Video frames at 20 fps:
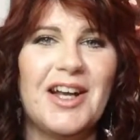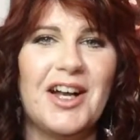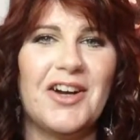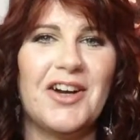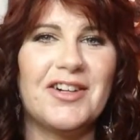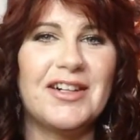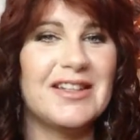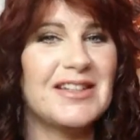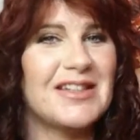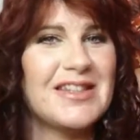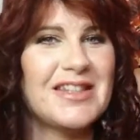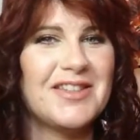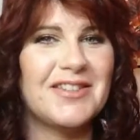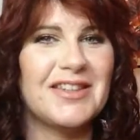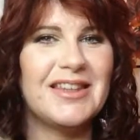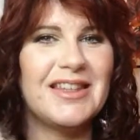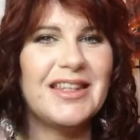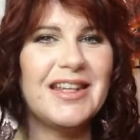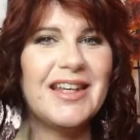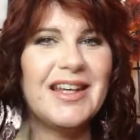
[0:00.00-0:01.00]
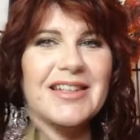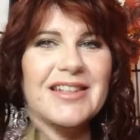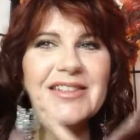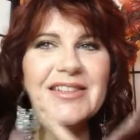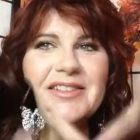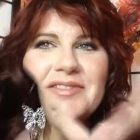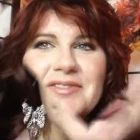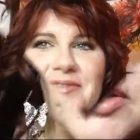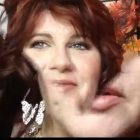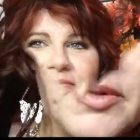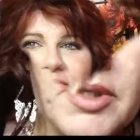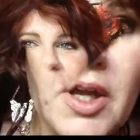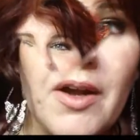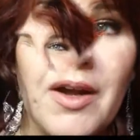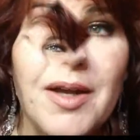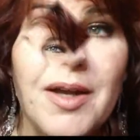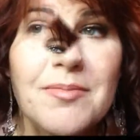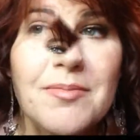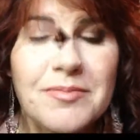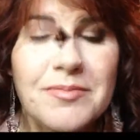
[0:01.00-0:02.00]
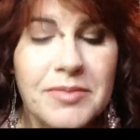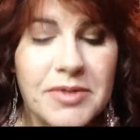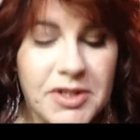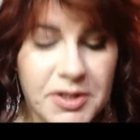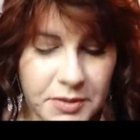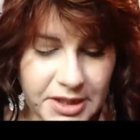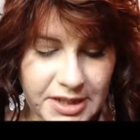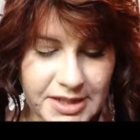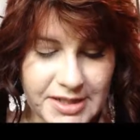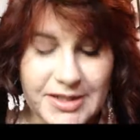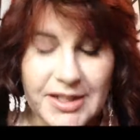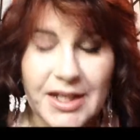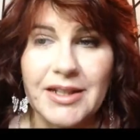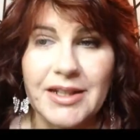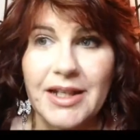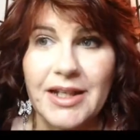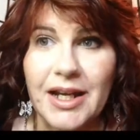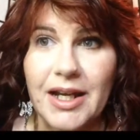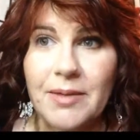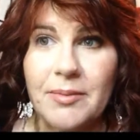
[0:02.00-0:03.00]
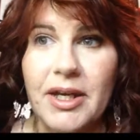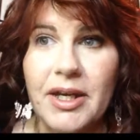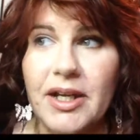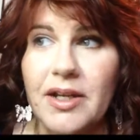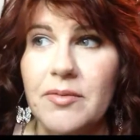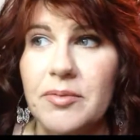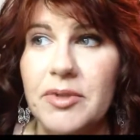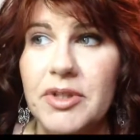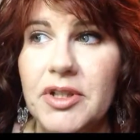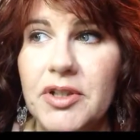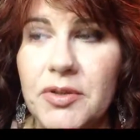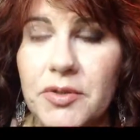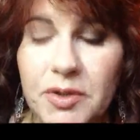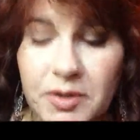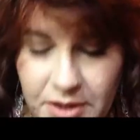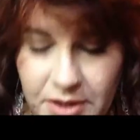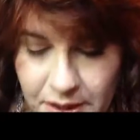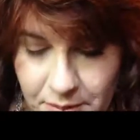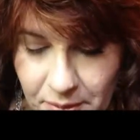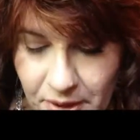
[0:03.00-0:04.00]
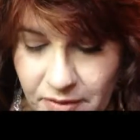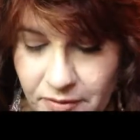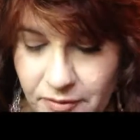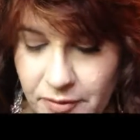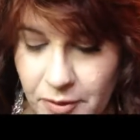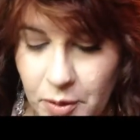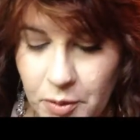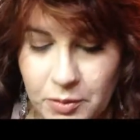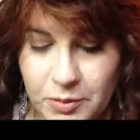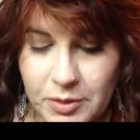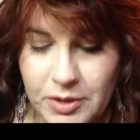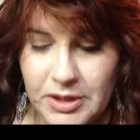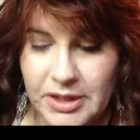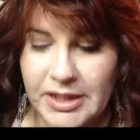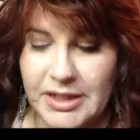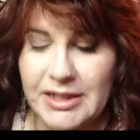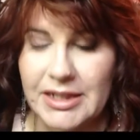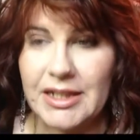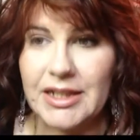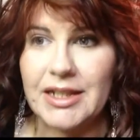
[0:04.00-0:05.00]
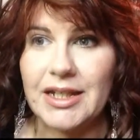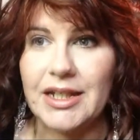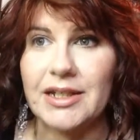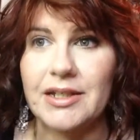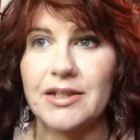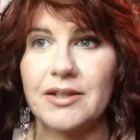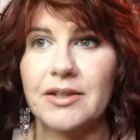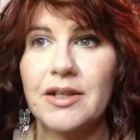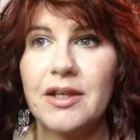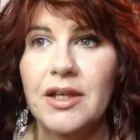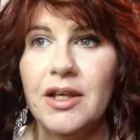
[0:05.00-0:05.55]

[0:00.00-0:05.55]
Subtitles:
Alright, see you at the end. So here we go. I'm doing this on the iPad. I've been doing it on my phone lately, and